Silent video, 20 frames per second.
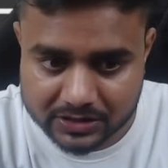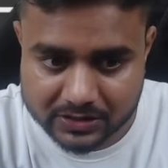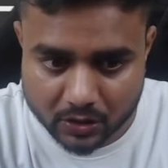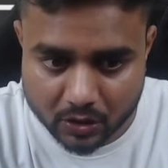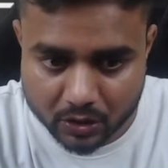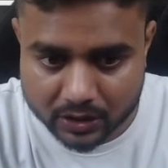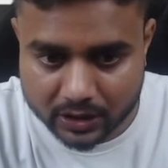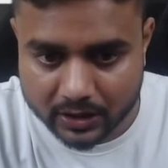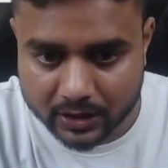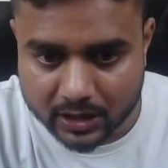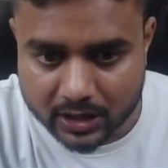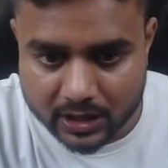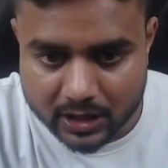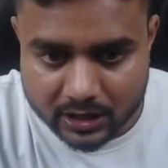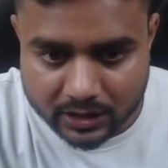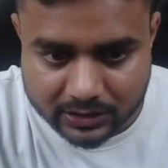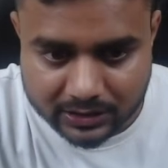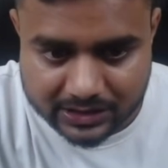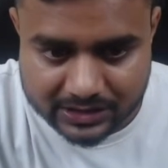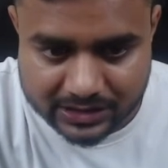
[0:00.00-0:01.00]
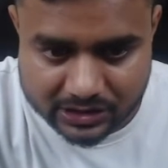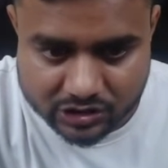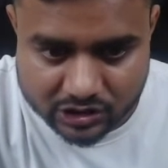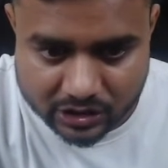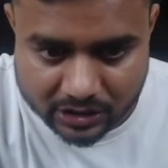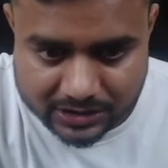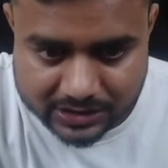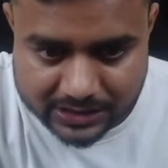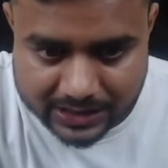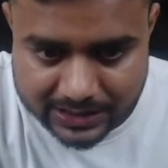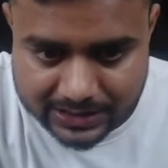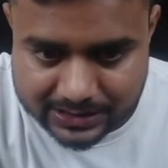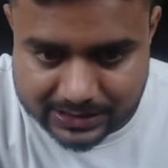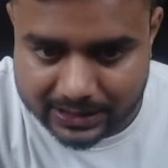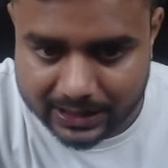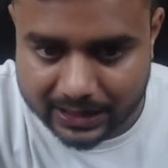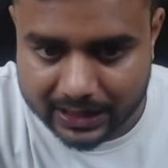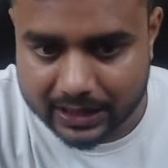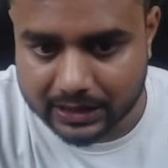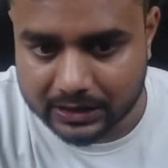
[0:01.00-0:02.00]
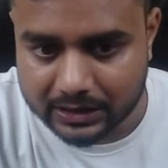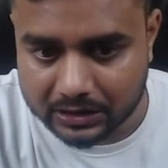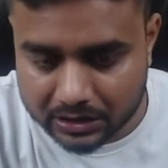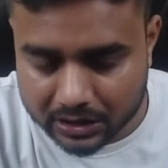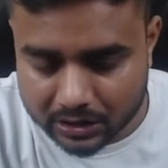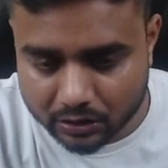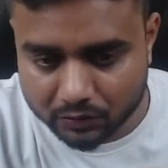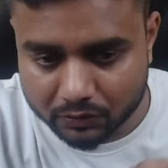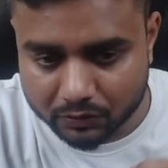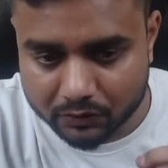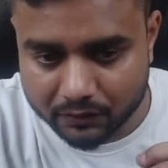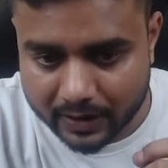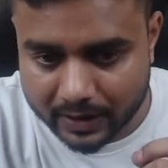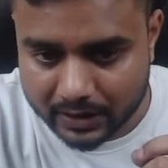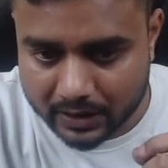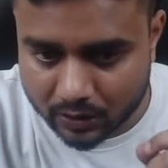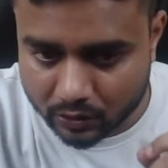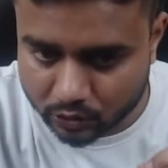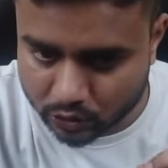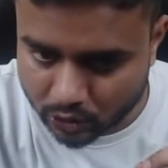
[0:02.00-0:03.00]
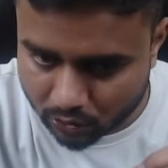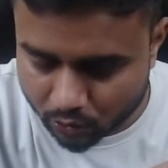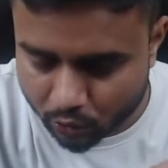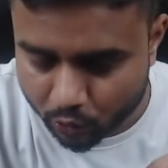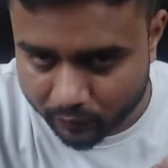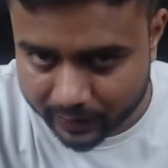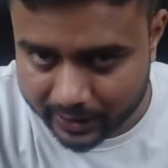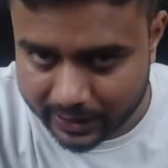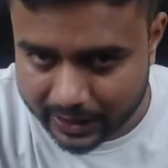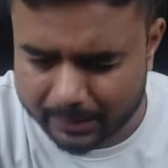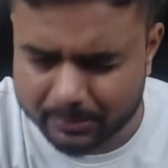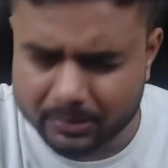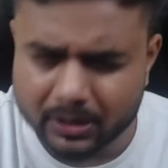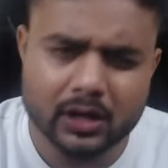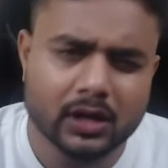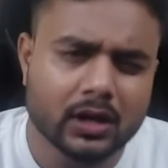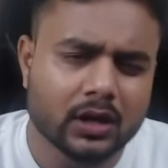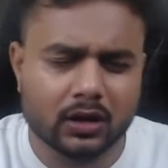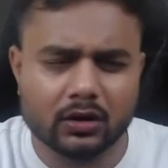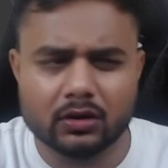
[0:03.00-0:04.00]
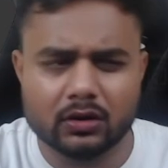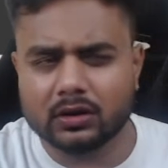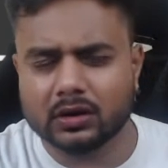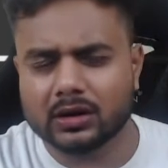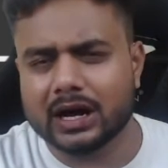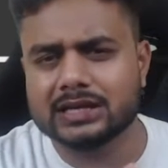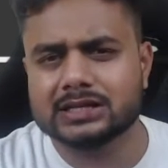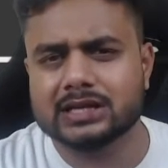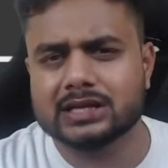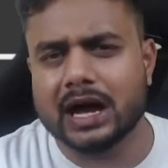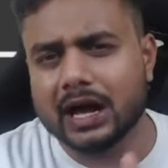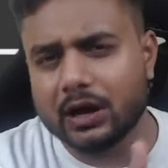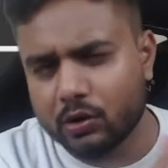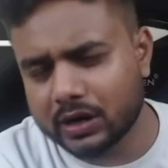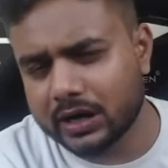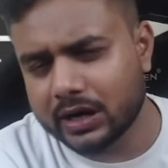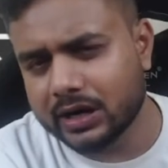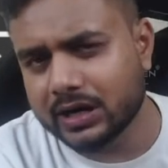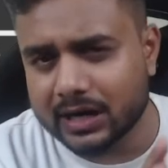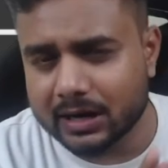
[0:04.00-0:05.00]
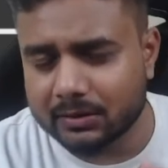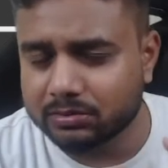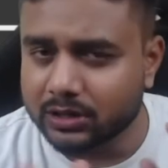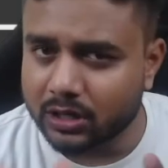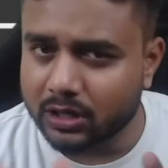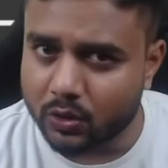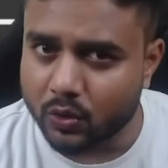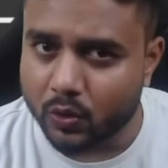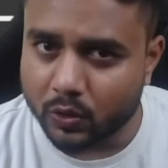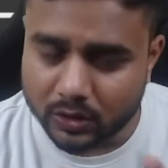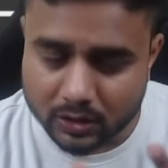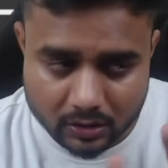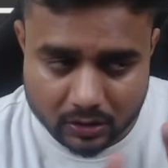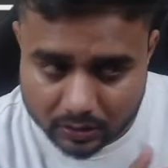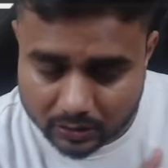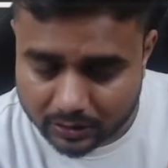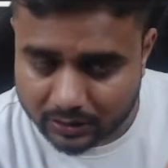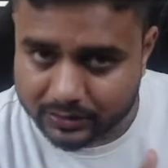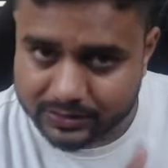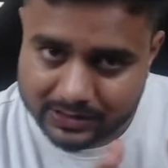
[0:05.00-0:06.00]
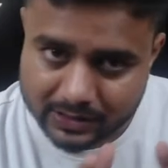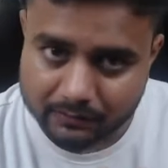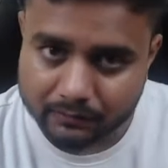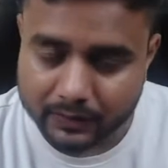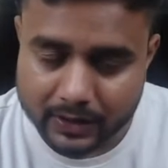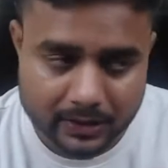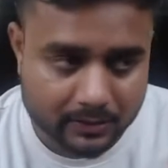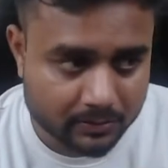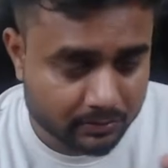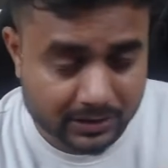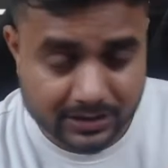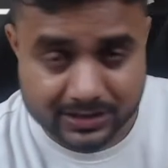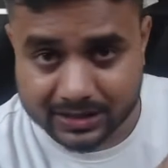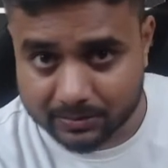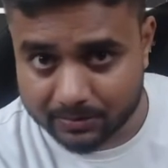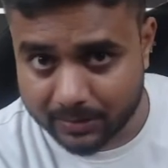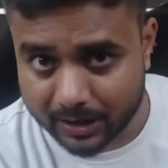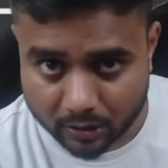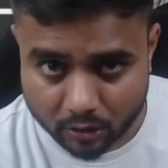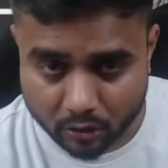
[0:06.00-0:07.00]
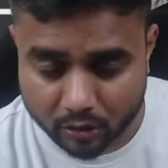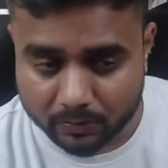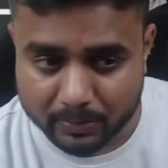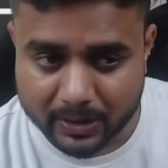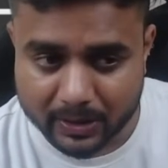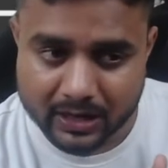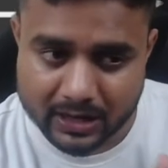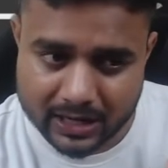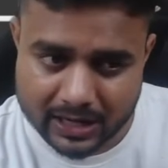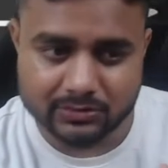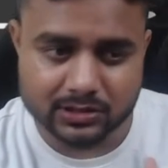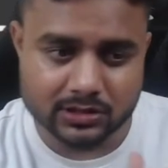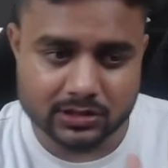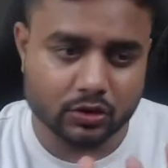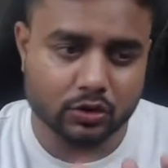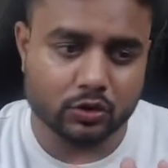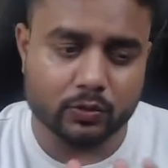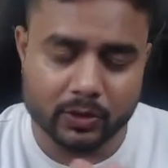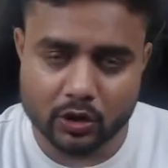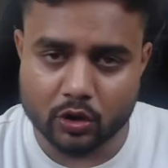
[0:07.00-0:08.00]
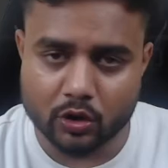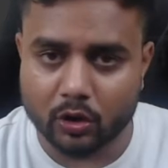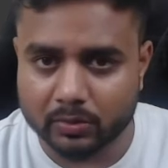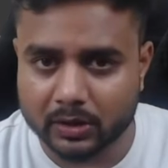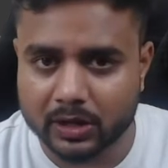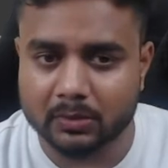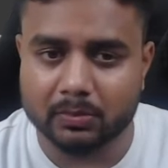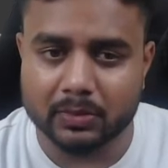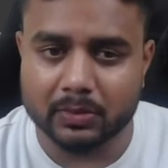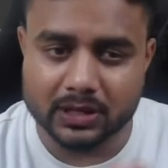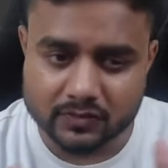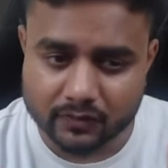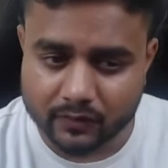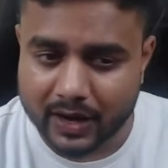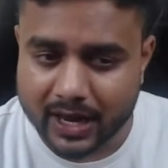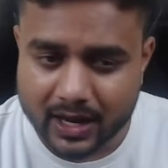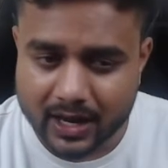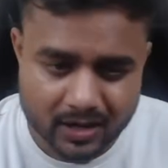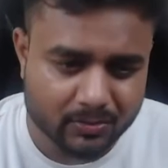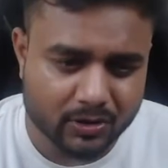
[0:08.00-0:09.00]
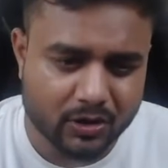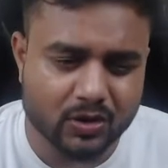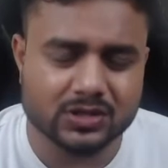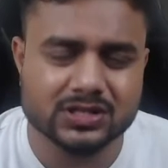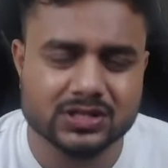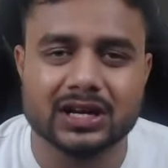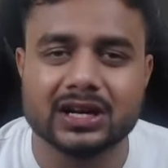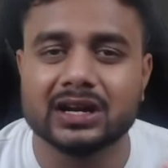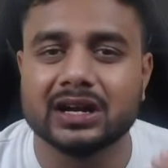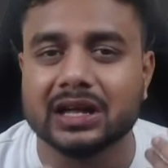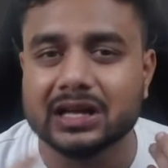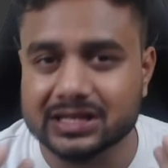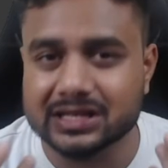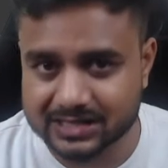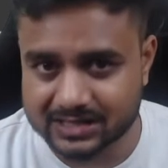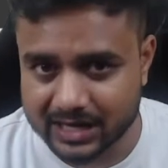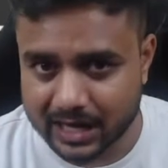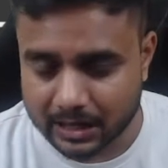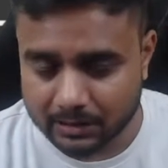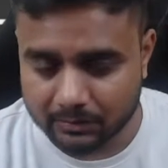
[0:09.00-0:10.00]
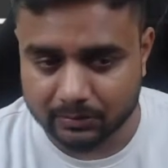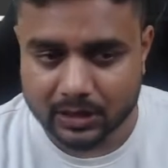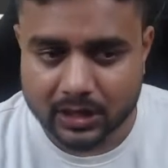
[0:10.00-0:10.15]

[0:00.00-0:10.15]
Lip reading: Okay, this is the chunk size, and here you will find out the overlap. Now, guys, I already kept the code somewhere, means in my notepad. I'm just going to be copy and paste. Why? Because it takes time.